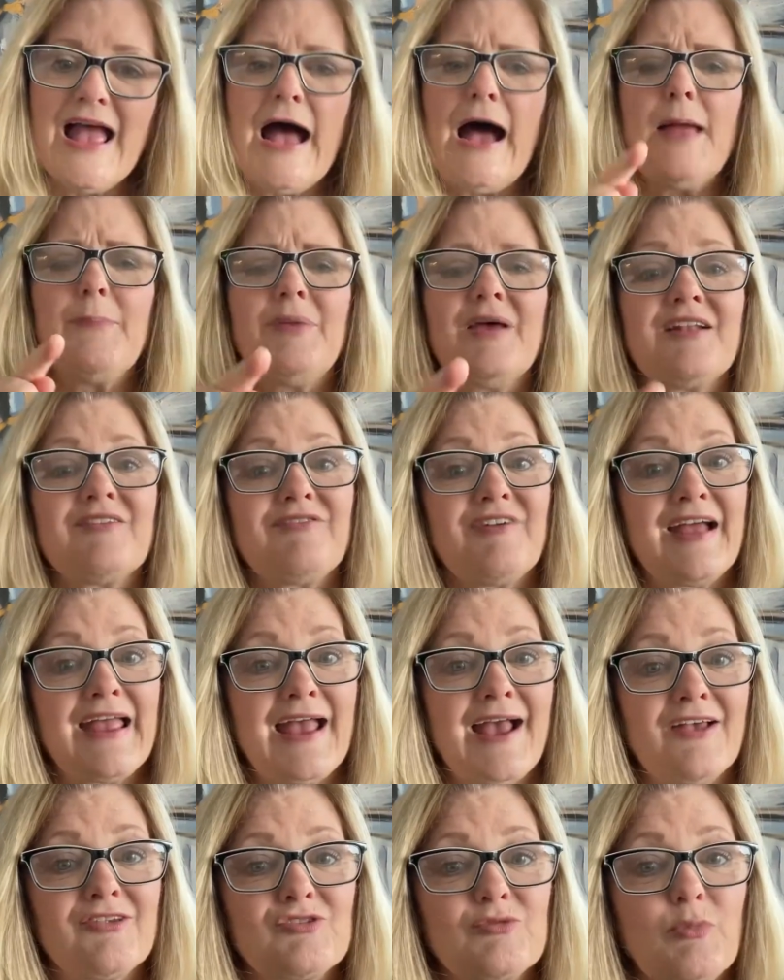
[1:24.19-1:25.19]
I bet if I
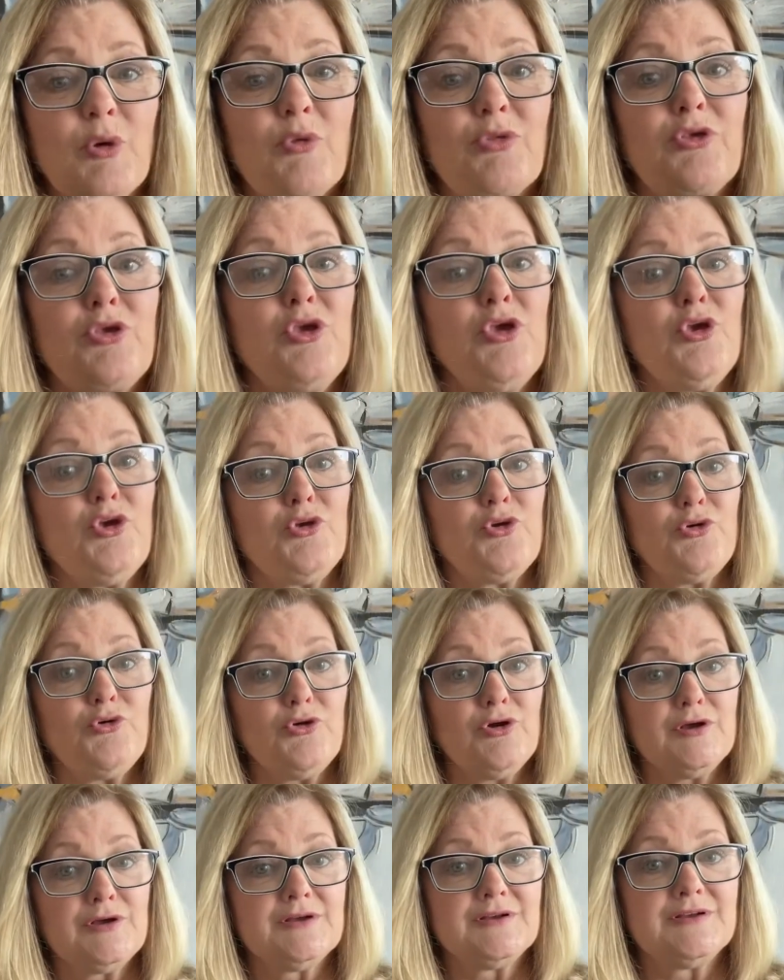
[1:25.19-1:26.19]
asked both you